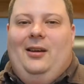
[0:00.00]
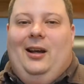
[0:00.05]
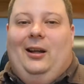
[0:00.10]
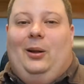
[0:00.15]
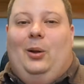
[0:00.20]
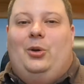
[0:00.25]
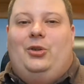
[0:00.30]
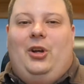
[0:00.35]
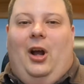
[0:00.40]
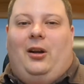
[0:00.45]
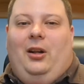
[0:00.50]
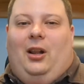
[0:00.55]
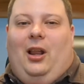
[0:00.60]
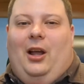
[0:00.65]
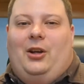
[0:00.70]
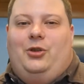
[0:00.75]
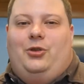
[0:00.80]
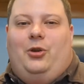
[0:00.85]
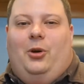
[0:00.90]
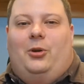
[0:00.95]
Hello, Shining
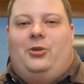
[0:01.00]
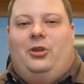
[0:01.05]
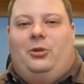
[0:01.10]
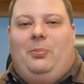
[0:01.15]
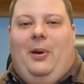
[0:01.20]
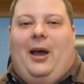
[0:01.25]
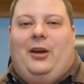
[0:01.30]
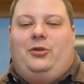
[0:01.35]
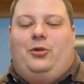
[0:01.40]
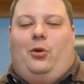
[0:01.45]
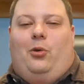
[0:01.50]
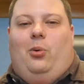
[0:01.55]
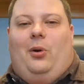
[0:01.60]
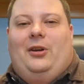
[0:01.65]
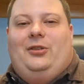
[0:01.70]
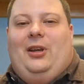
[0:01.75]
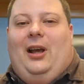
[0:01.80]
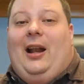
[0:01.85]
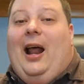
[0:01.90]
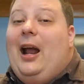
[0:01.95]
Lines Church. It's Pastor
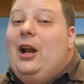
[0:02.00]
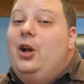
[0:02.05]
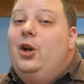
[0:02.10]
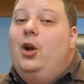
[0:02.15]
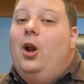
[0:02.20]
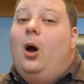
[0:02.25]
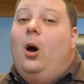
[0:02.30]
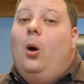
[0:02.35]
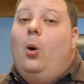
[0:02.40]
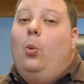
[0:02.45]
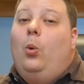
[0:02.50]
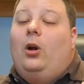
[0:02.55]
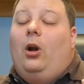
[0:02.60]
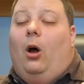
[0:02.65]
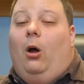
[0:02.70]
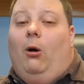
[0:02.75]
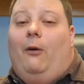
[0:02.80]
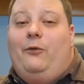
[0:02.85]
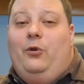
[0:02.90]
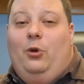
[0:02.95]
Chris, and I know what
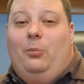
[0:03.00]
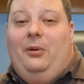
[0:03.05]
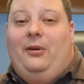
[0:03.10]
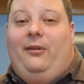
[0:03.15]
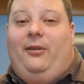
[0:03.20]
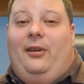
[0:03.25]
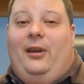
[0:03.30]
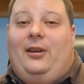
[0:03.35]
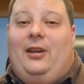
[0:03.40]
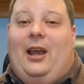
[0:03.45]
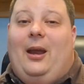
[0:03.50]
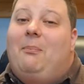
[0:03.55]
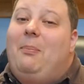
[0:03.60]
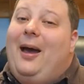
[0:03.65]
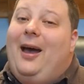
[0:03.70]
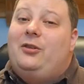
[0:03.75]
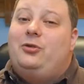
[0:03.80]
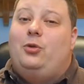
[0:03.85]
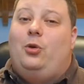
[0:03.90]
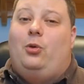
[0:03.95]
all of you have been thinking.
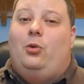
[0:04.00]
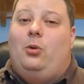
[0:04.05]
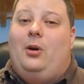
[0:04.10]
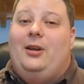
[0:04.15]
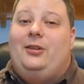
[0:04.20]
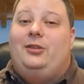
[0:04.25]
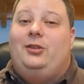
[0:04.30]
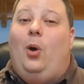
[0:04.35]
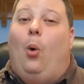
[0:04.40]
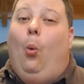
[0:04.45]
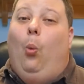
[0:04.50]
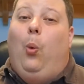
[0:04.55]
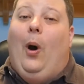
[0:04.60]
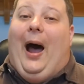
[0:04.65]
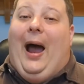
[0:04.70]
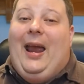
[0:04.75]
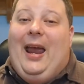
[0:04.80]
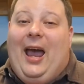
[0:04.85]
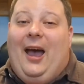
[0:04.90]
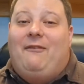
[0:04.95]
Pastor Chris,
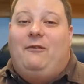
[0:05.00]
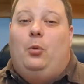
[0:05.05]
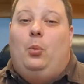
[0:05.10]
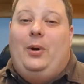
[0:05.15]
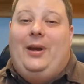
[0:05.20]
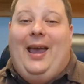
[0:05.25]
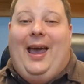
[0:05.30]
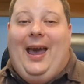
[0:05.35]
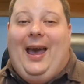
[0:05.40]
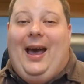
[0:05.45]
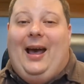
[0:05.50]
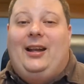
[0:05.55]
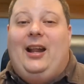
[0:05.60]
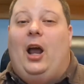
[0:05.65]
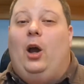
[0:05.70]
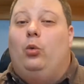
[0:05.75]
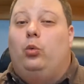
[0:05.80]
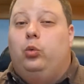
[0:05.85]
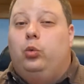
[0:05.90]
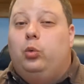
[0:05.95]
why haven't we had
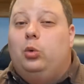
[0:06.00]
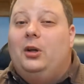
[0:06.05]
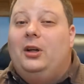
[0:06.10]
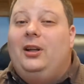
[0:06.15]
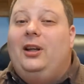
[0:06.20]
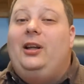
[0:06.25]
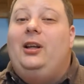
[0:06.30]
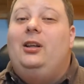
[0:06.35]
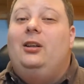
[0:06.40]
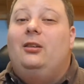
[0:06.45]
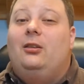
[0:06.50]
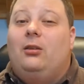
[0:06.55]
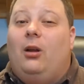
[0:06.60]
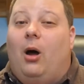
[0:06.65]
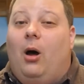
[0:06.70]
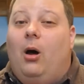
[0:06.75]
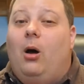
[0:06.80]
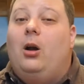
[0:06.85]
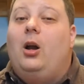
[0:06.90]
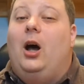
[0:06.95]
a really
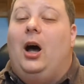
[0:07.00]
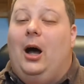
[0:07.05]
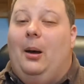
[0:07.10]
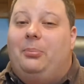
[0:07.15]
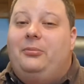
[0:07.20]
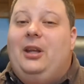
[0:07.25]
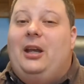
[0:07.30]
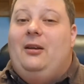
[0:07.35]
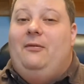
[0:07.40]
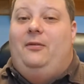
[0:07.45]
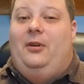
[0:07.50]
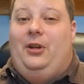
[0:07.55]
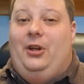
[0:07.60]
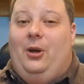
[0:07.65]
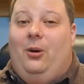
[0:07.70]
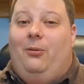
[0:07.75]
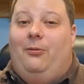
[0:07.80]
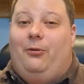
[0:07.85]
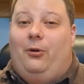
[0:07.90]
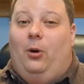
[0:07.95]
long update
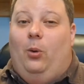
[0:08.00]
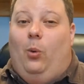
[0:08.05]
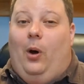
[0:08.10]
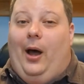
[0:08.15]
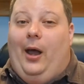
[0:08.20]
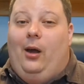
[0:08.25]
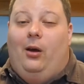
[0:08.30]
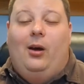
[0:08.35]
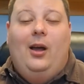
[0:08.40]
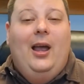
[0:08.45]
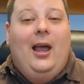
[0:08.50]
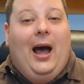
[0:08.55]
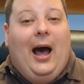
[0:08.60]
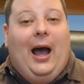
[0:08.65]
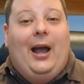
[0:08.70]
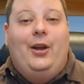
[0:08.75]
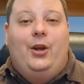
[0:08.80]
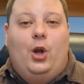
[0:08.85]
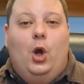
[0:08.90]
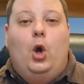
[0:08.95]
video for a while?
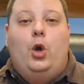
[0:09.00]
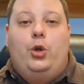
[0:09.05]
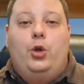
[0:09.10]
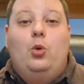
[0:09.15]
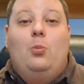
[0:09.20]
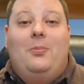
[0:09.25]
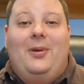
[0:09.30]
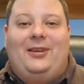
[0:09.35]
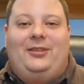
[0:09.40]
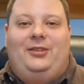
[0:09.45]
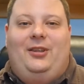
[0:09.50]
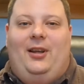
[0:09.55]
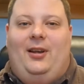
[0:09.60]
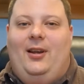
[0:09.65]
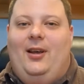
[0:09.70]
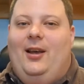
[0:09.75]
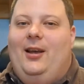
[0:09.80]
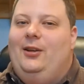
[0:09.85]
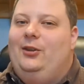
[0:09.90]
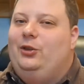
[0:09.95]
I know you miss it,
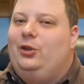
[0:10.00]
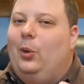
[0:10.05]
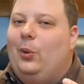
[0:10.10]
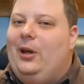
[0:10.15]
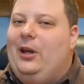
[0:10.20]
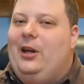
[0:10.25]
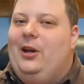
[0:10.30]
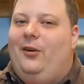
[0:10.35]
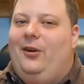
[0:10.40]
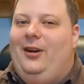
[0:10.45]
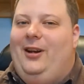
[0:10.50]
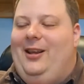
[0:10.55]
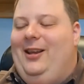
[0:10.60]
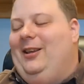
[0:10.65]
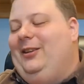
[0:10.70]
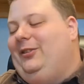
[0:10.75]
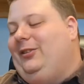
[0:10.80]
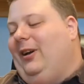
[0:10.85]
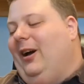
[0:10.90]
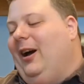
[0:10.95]
so here it
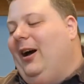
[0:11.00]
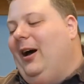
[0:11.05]
is.